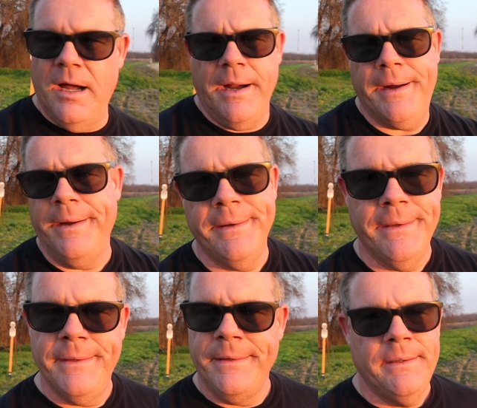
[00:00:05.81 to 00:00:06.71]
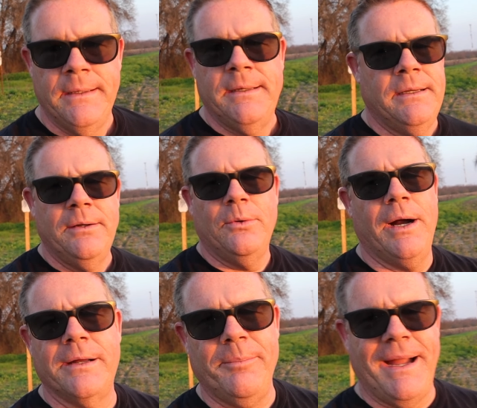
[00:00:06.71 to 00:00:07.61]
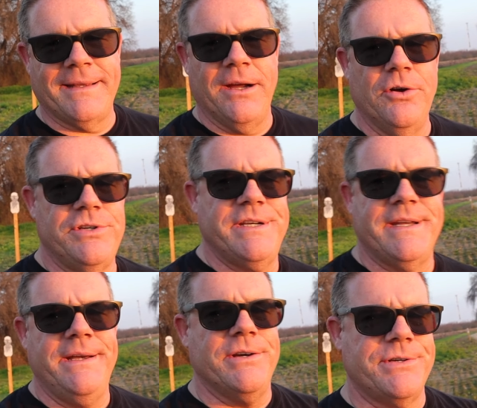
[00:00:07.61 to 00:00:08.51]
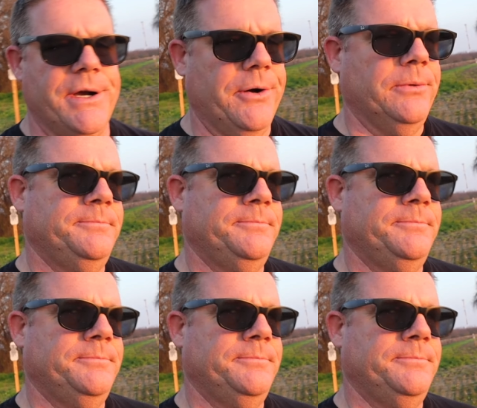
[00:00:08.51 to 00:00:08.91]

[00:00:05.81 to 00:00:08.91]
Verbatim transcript: uh, welcome back to OG's Danger Show.